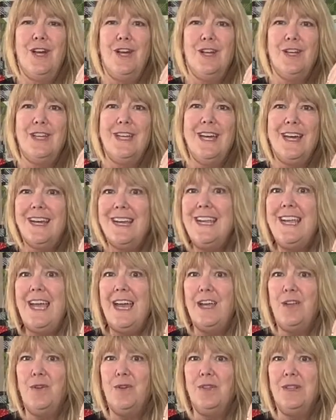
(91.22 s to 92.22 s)
cutting
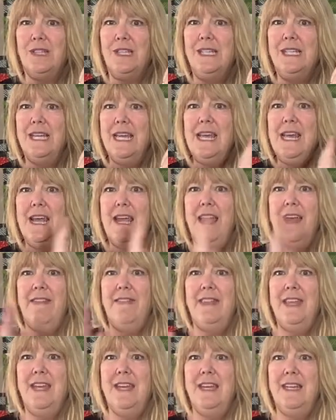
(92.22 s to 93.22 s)
accurately,
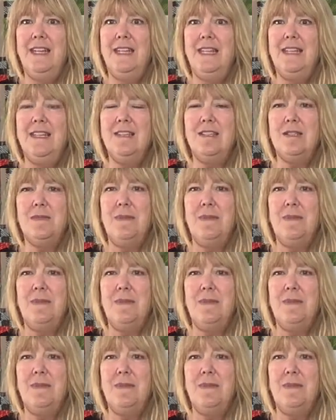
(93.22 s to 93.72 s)
and then this